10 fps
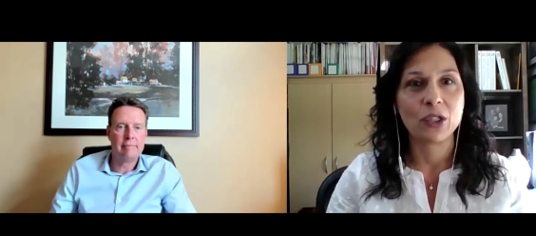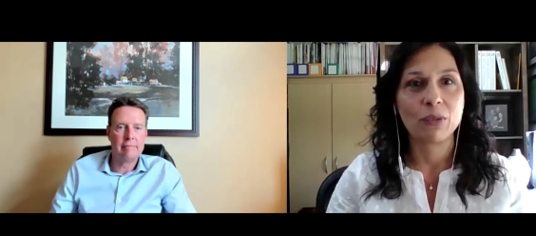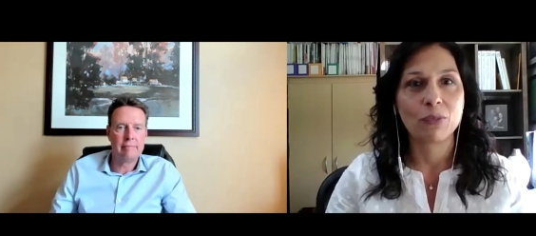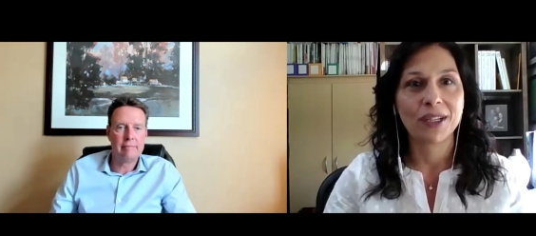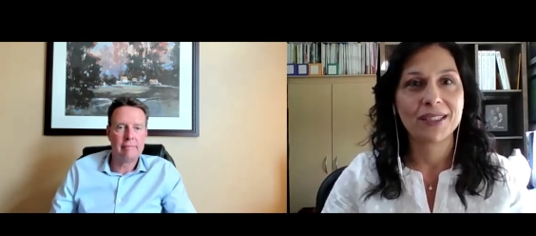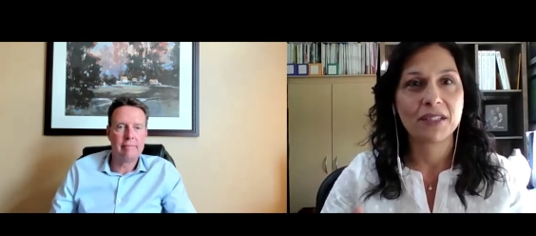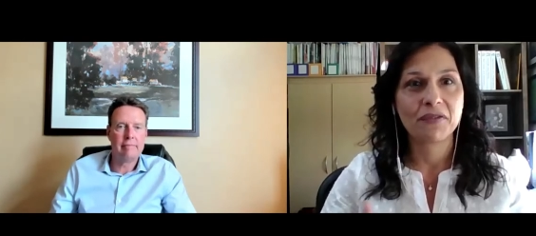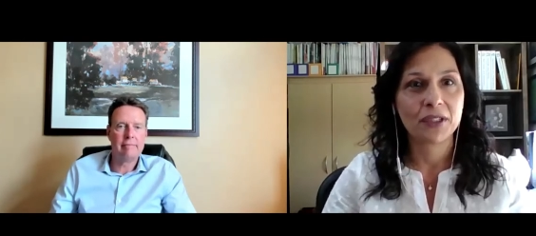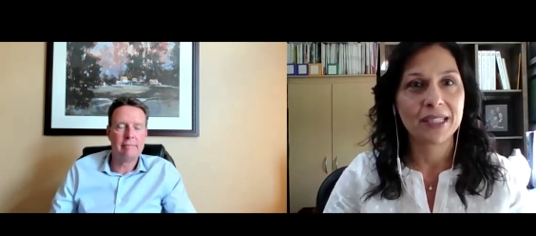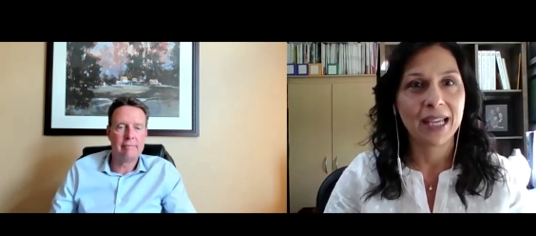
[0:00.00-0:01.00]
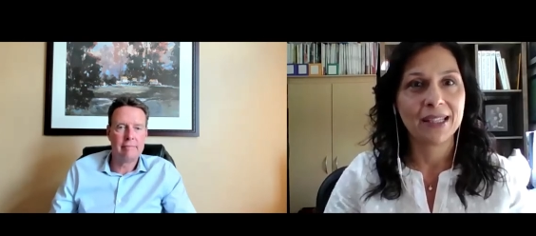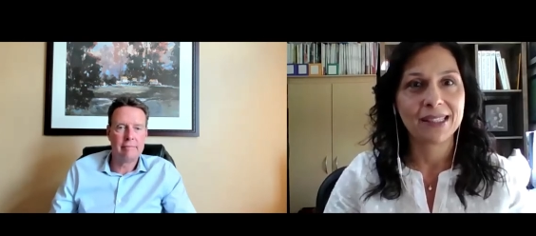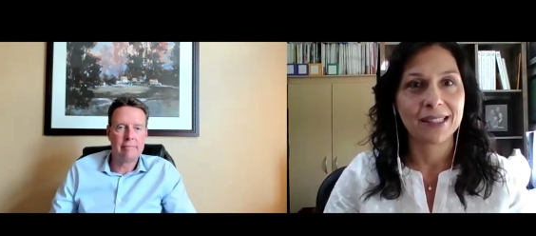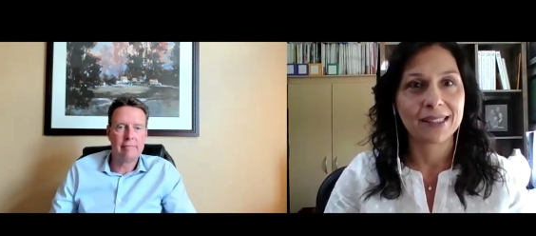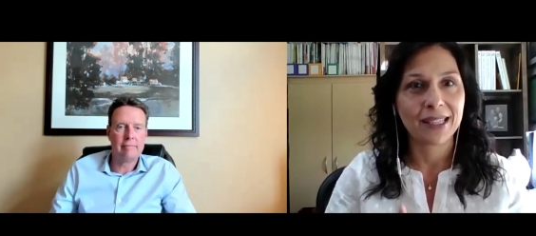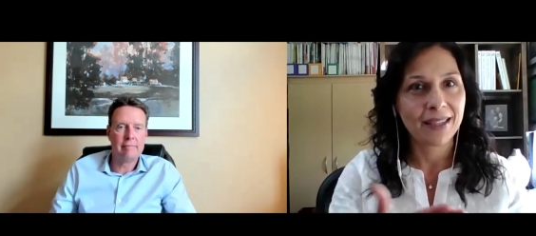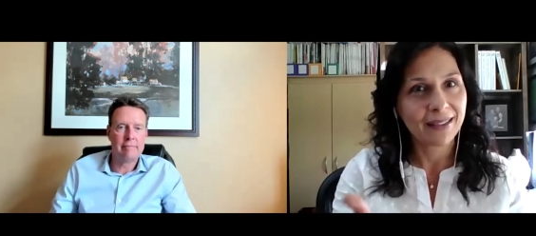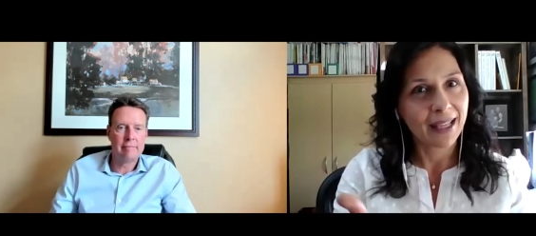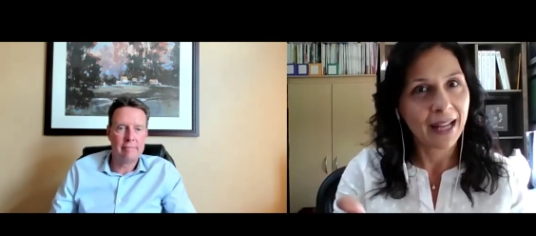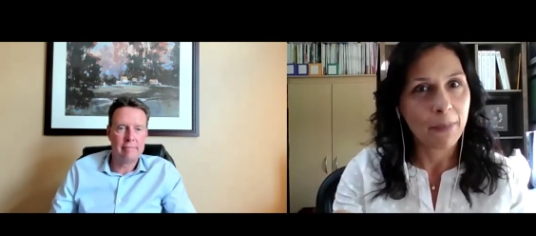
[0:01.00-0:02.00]
Speaker 1: you can bring different tenses i
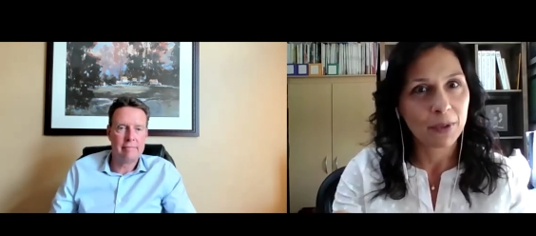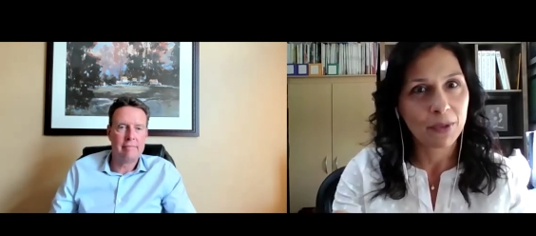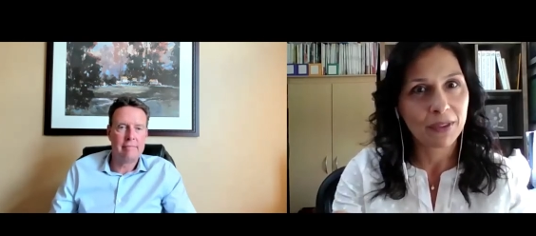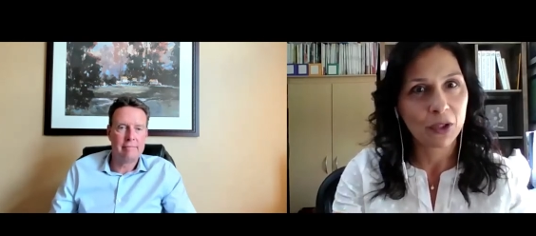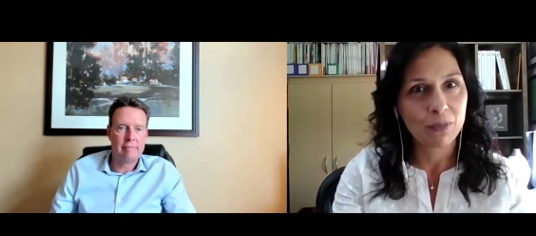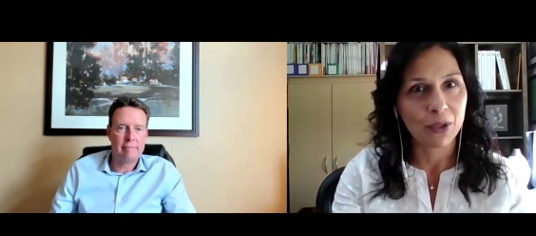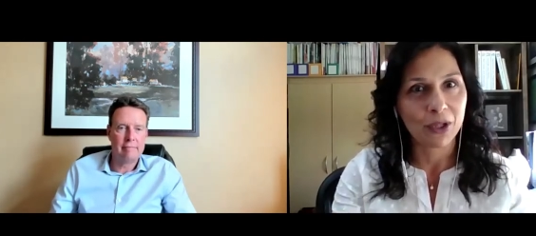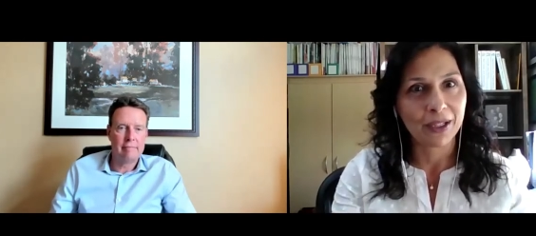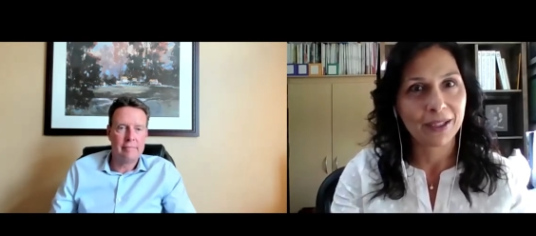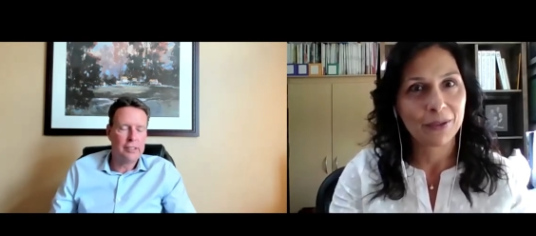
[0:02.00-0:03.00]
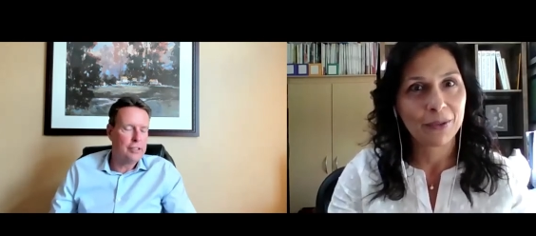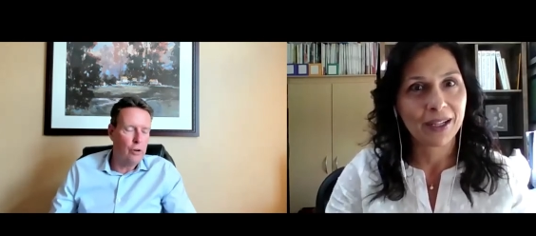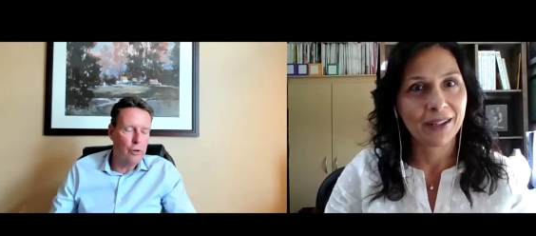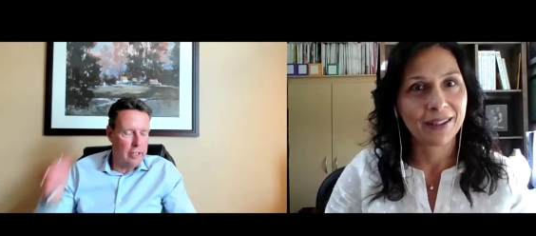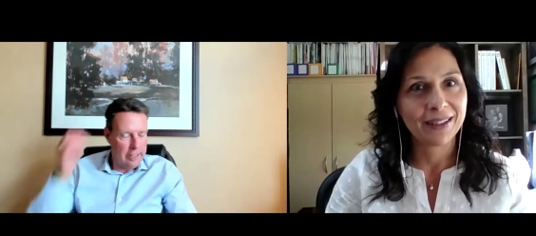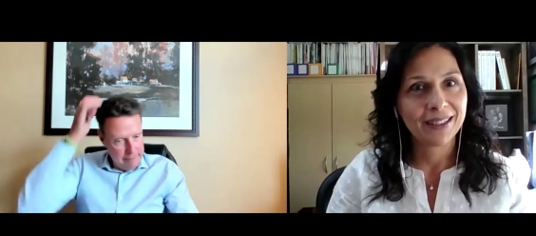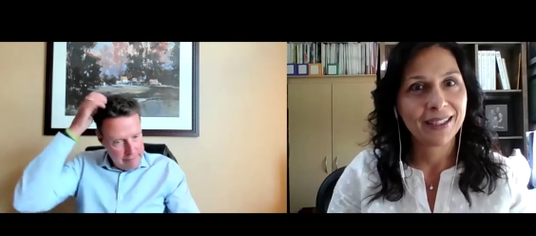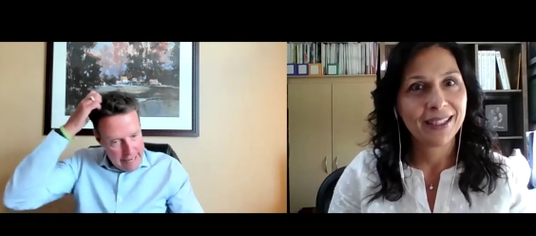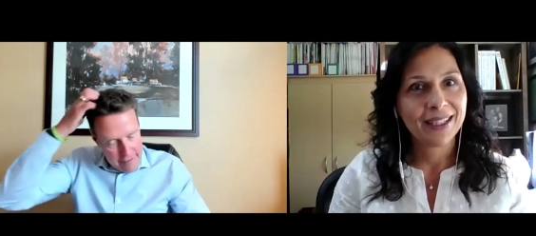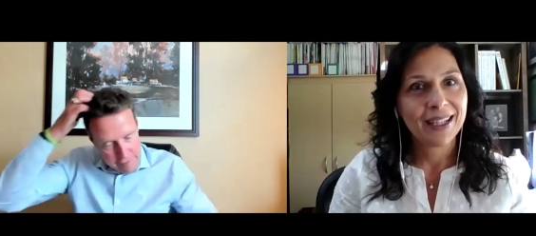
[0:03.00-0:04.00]
think that happened with your book totally. where...
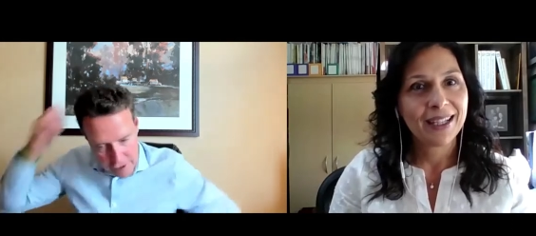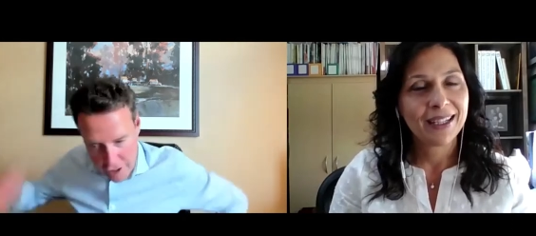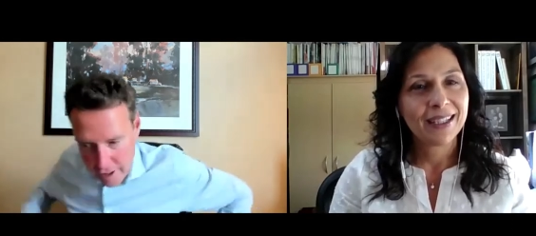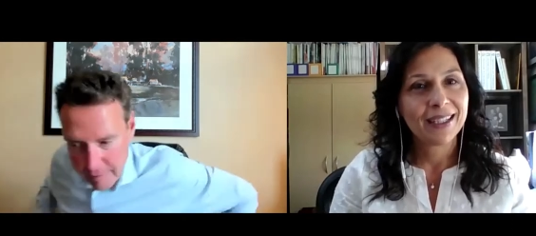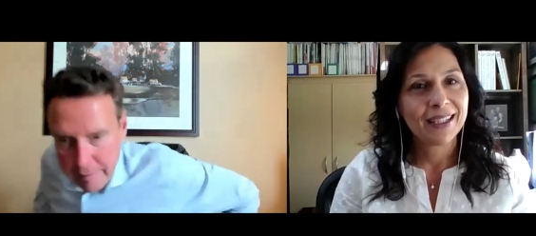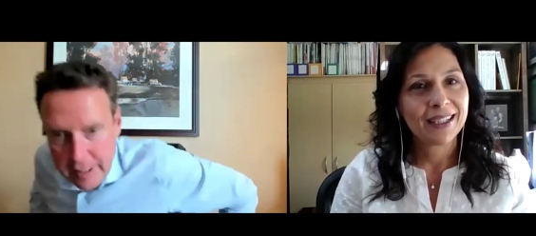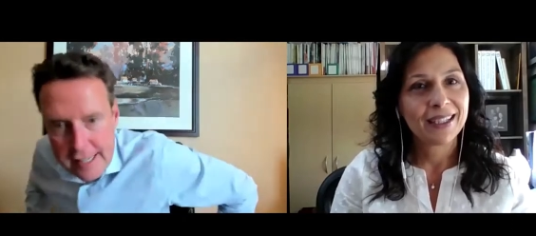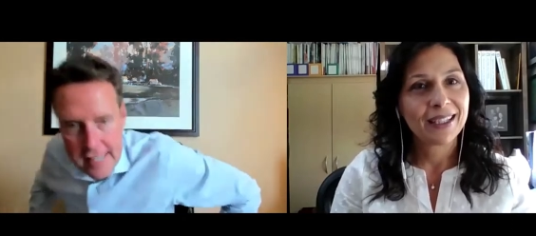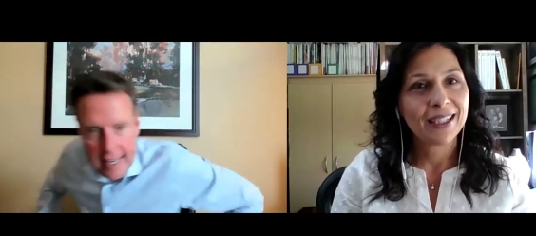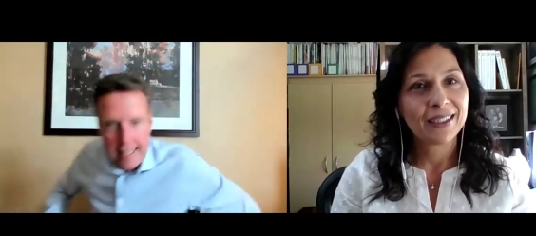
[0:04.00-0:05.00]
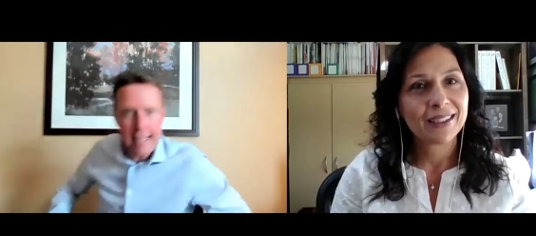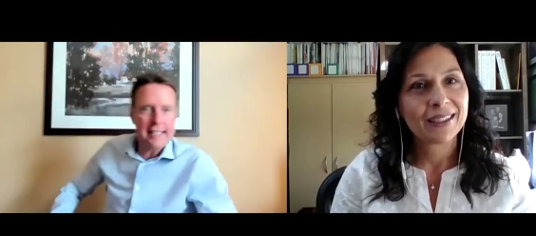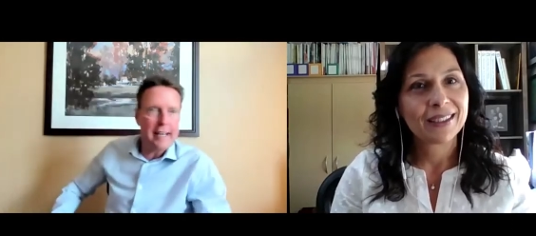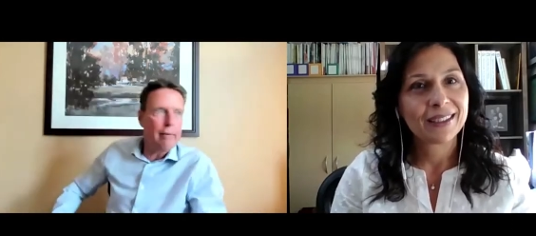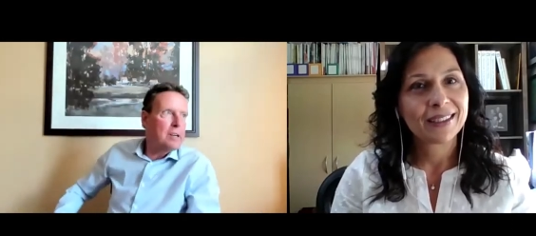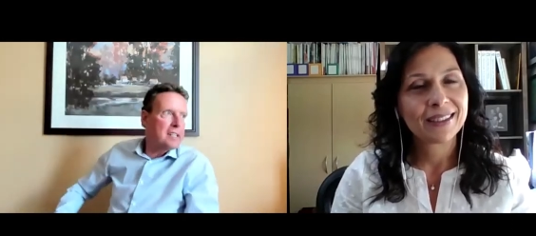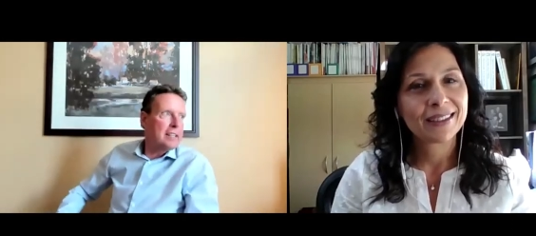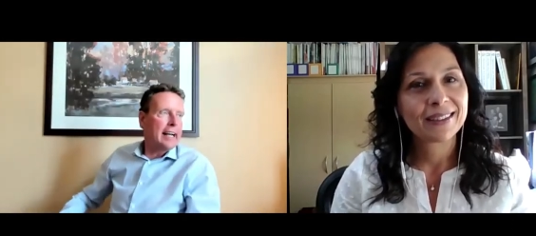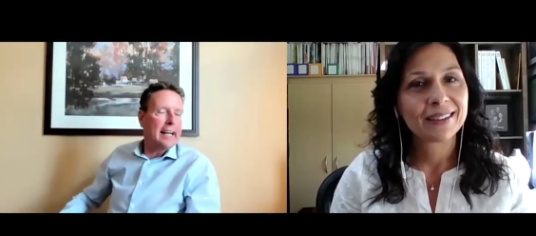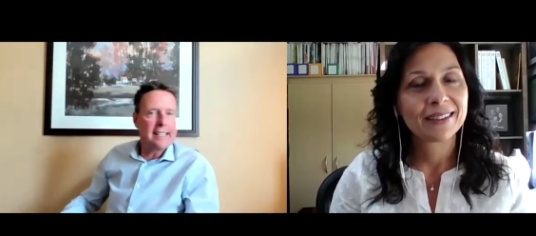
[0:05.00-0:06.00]
Speaker 2: yeah for sure because i because it wasn't
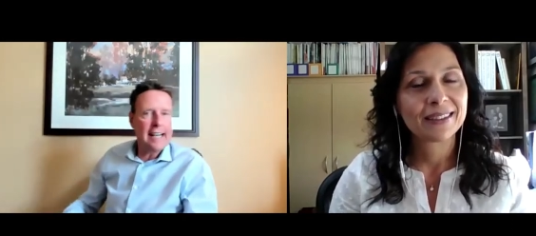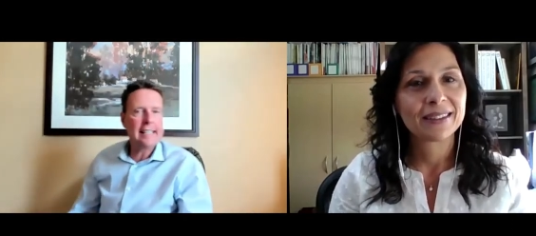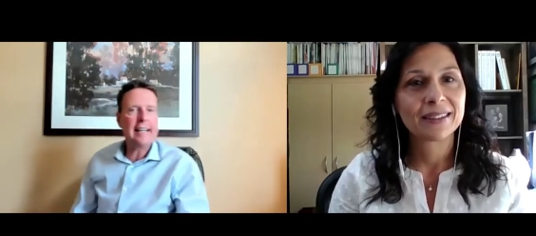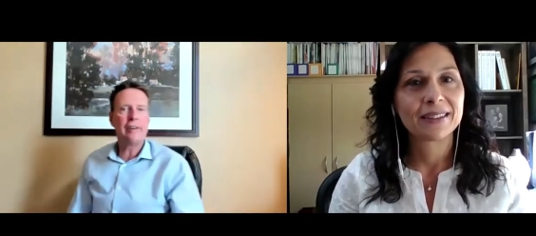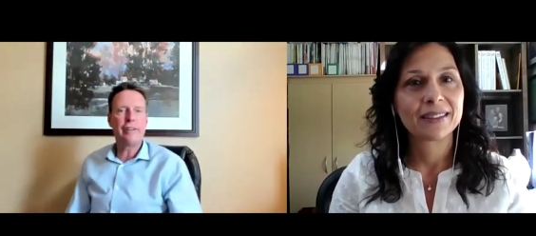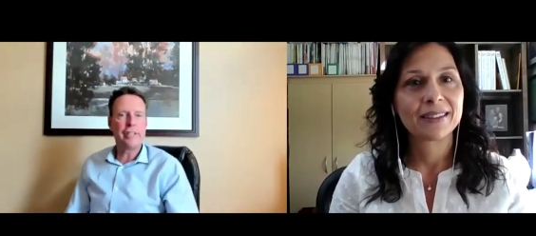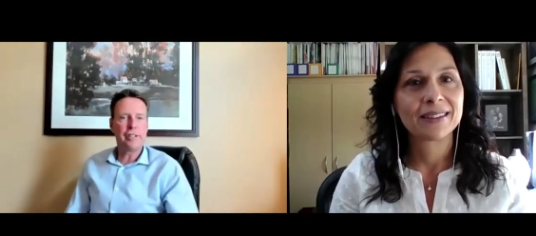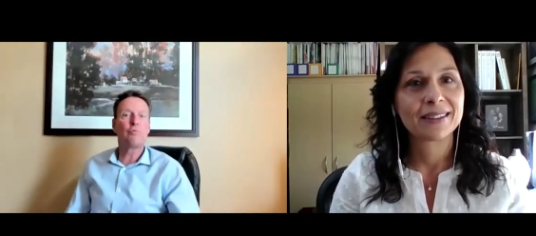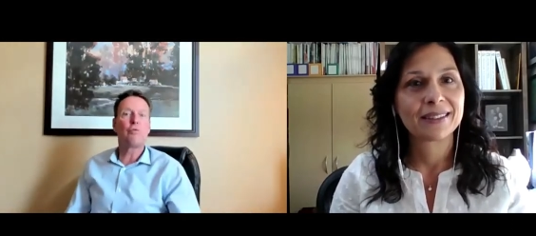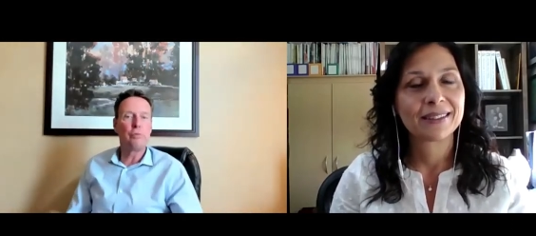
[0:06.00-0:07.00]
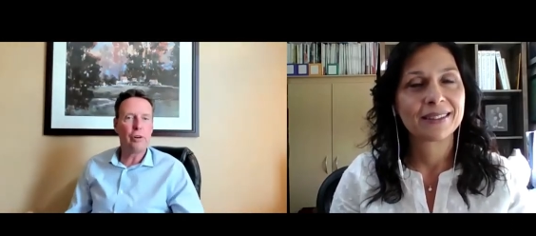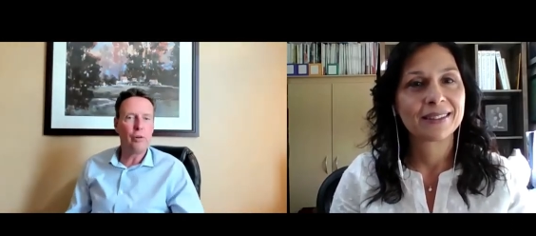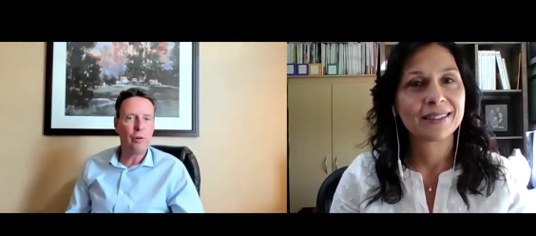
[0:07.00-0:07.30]
like i sat down and just wrote the whole